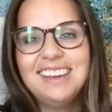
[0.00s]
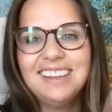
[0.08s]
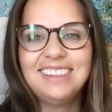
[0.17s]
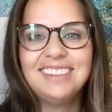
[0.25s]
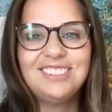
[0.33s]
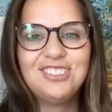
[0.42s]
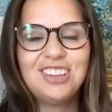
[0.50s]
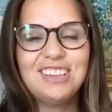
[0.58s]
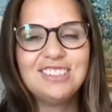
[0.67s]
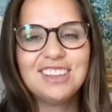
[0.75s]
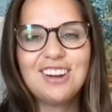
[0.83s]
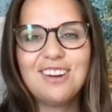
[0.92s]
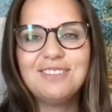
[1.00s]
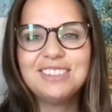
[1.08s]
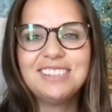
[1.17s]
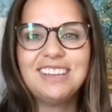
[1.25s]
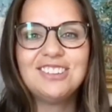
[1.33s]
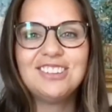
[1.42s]
let's change the
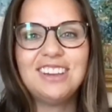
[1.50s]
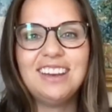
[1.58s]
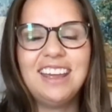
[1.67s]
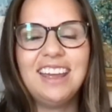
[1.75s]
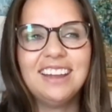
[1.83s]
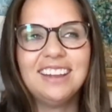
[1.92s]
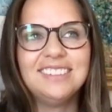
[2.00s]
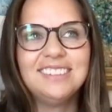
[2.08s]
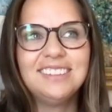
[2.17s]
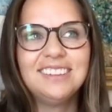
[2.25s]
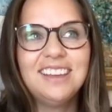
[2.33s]
conversation, and